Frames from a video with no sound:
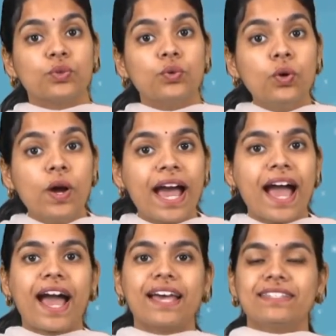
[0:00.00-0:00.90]
who
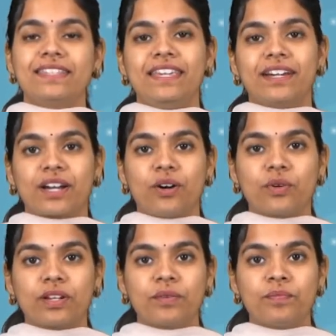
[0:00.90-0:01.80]
has the account.